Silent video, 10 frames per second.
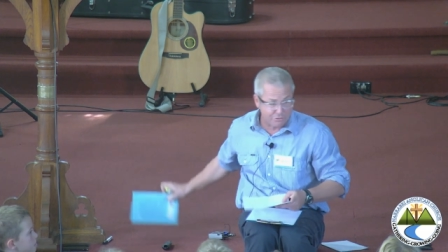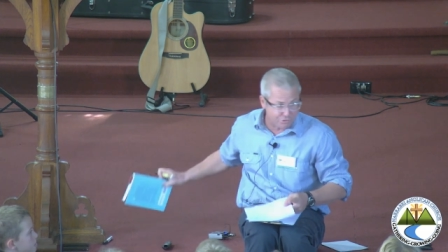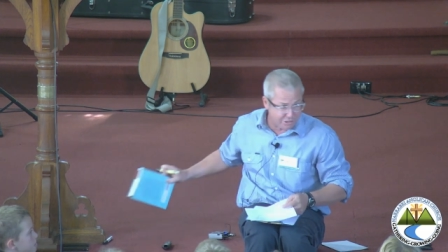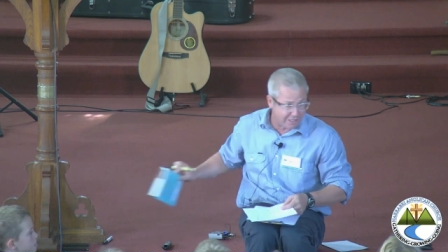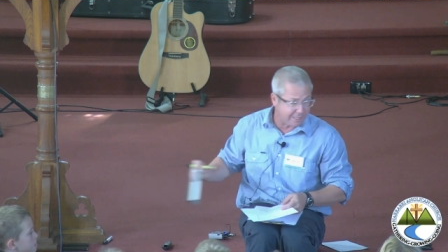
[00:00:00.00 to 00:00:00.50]

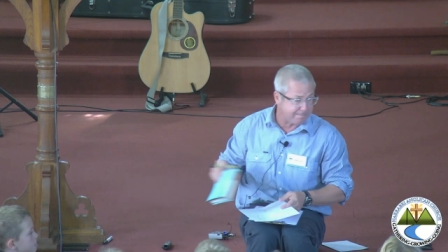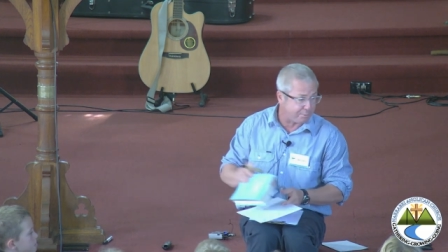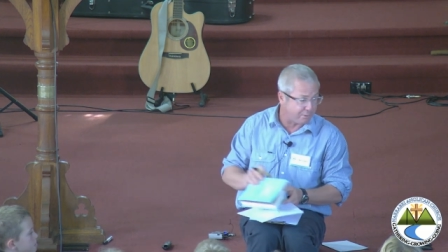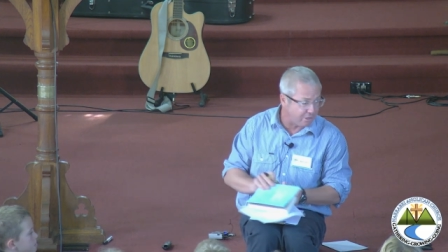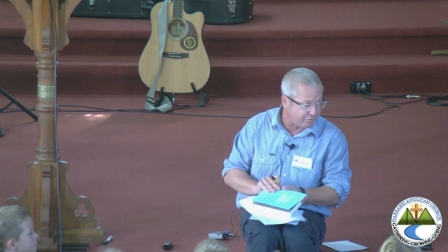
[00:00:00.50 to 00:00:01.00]
really
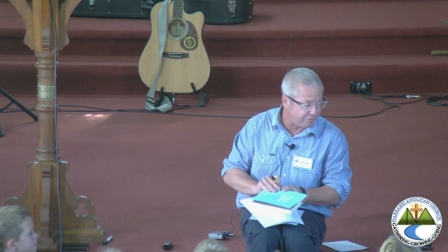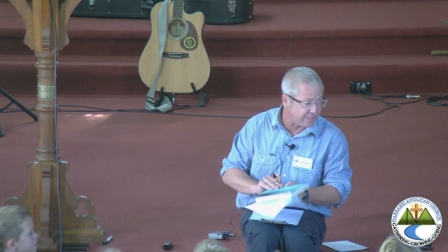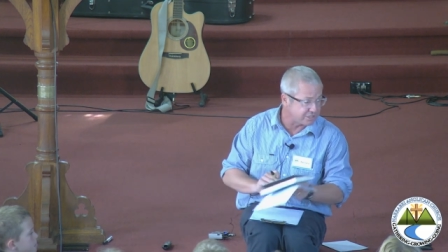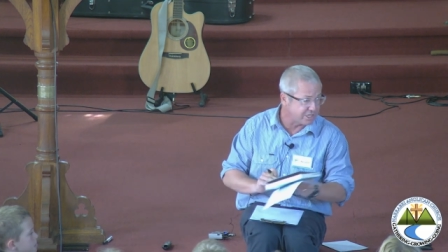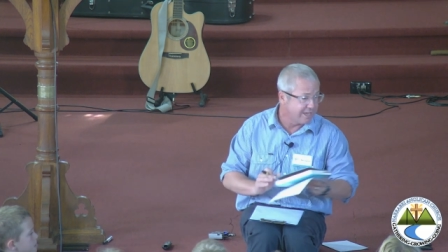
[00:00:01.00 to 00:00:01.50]

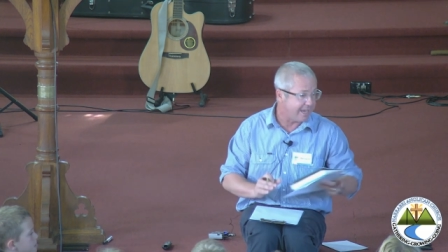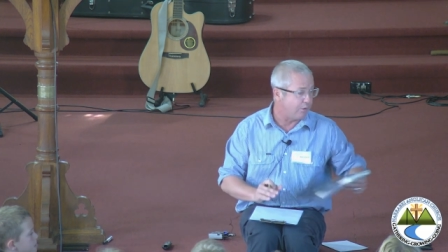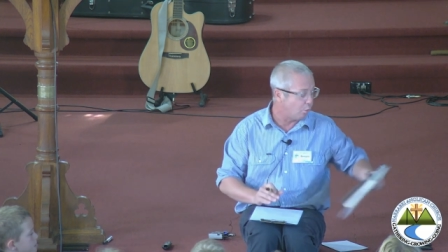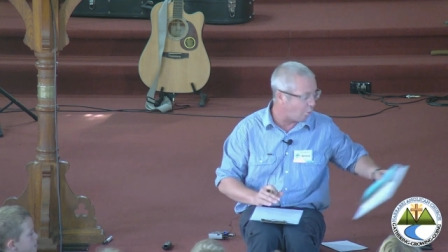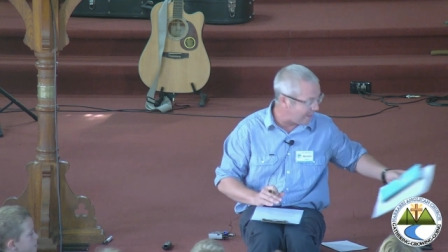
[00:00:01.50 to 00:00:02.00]
perfect
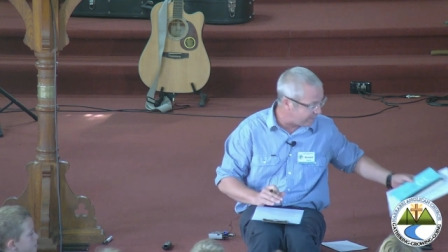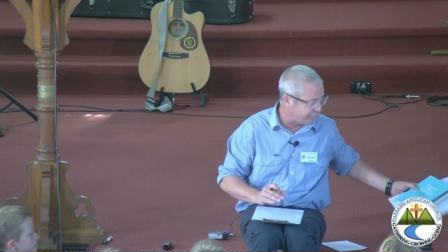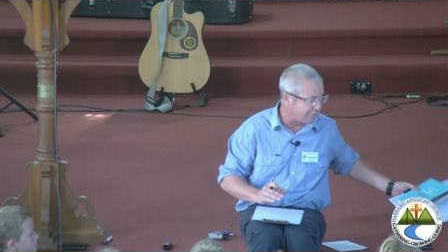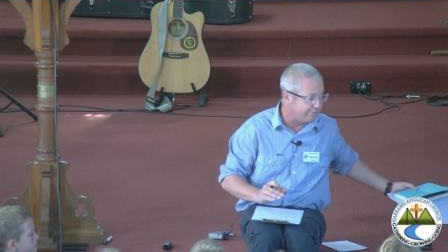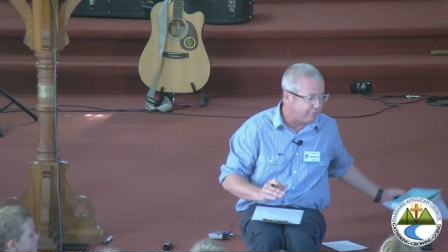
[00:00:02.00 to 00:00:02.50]
and
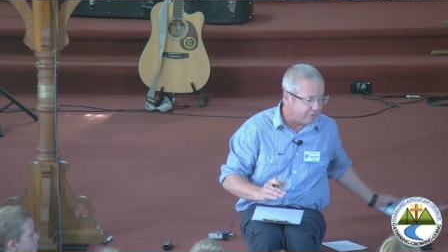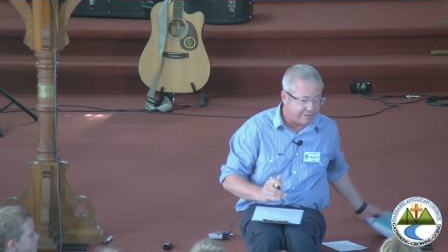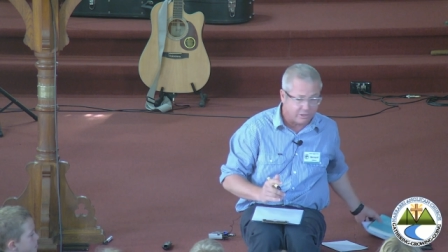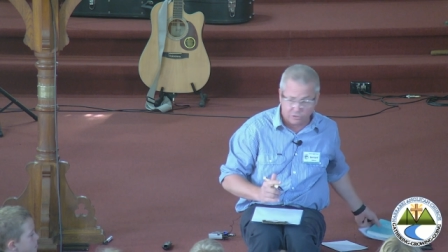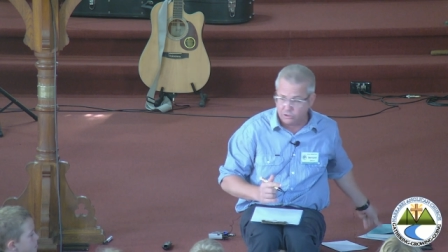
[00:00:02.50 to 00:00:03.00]
wonderful and
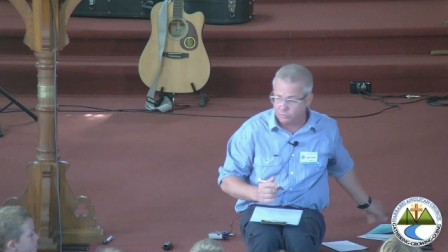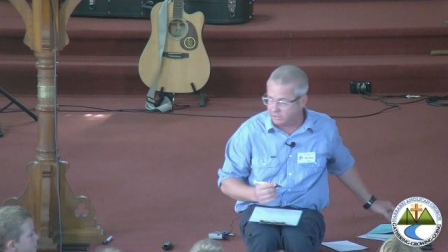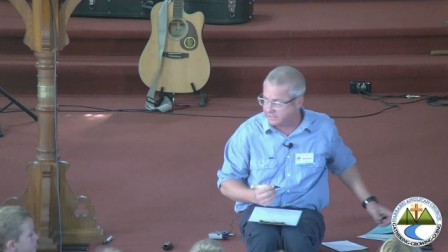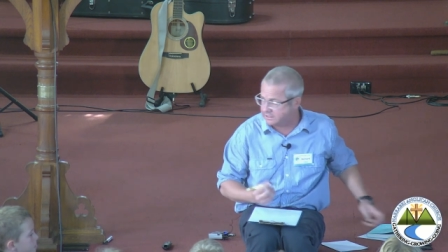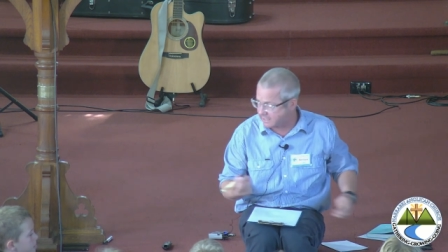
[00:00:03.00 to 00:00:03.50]
very good the world is,